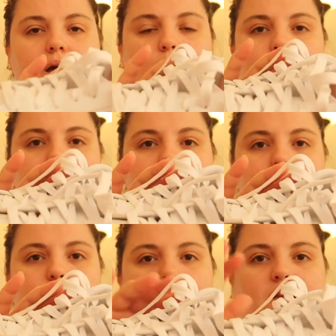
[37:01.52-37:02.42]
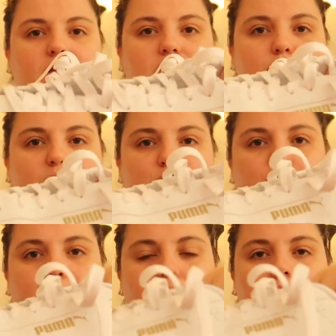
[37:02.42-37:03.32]
I wasn't expecting this much
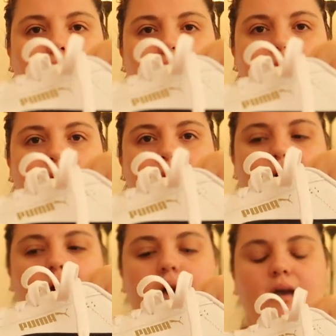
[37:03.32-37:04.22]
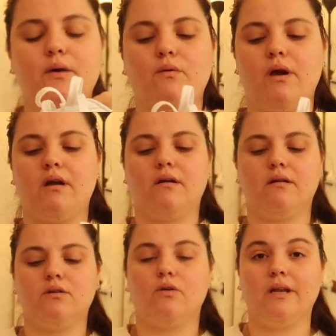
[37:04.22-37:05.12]
big. I
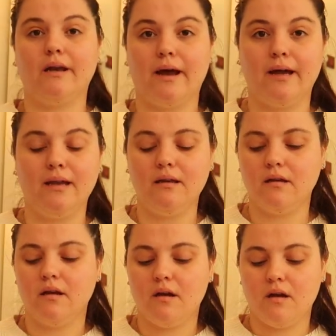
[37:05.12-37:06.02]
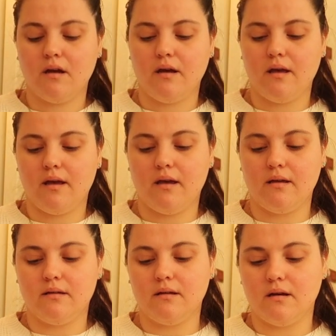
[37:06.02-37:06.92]
wear 39,
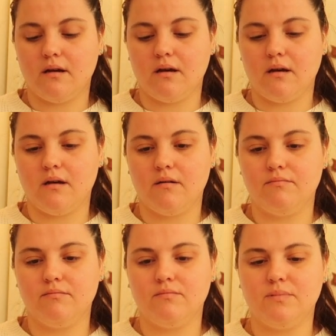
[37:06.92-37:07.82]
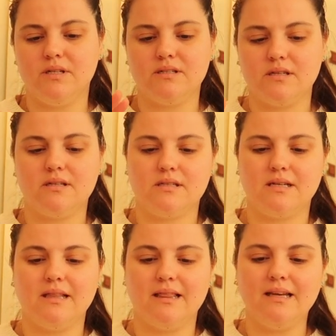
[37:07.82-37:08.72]
and this is
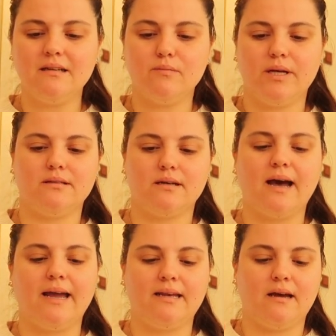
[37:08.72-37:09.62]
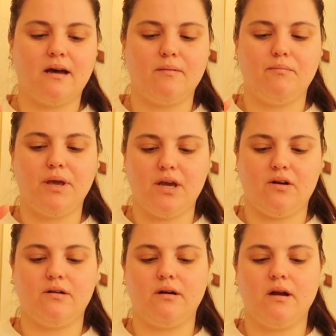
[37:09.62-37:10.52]
a little bit kind of
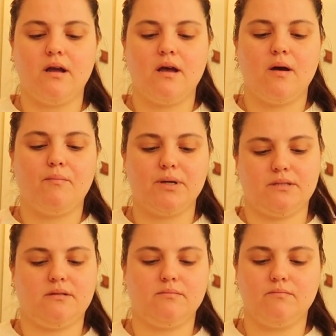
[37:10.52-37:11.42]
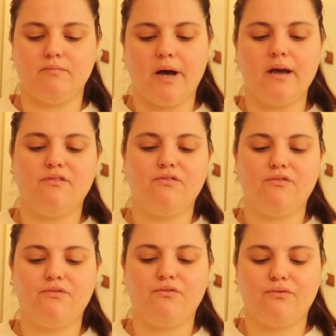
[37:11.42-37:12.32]
bigger, but my
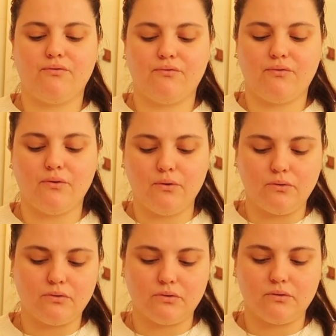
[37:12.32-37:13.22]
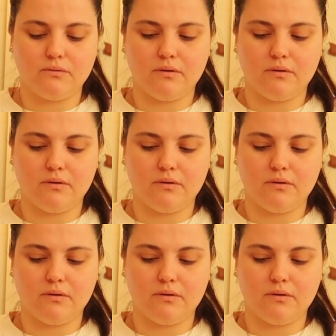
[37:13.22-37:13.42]
foot